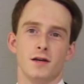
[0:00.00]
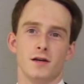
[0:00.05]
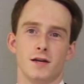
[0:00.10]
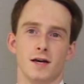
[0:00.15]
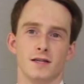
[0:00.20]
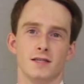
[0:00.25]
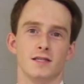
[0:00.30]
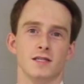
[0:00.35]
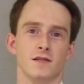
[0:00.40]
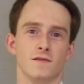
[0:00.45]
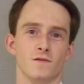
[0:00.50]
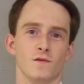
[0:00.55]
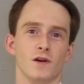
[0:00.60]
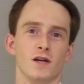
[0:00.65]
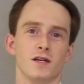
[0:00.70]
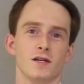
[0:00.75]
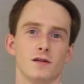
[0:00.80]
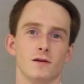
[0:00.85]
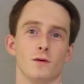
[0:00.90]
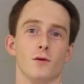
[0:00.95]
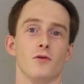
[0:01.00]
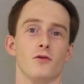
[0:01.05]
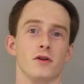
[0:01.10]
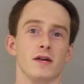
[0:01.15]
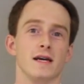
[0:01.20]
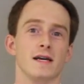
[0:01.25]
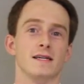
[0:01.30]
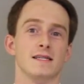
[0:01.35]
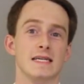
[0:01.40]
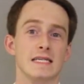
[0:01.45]
dozens of which are
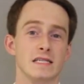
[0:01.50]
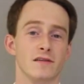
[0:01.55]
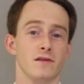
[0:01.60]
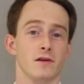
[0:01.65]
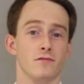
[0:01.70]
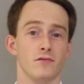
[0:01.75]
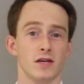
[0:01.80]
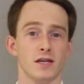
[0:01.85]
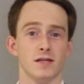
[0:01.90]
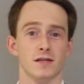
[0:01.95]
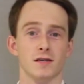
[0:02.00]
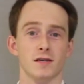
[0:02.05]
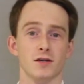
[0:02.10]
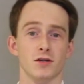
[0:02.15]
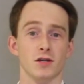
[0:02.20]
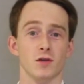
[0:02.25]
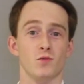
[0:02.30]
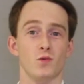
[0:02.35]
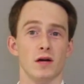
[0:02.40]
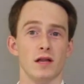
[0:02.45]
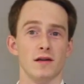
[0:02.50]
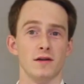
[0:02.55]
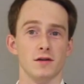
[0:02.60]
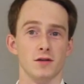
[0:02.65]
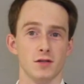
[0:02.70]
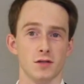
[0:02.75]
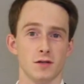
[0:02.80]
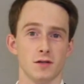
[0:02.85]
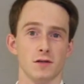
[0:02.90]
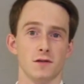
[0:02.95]
already extensively researched and well
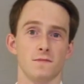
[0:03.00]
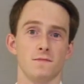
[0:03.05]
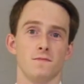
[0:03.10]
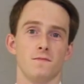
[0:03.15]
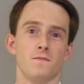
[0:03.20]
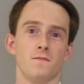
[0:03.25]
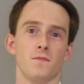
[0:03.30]
understood.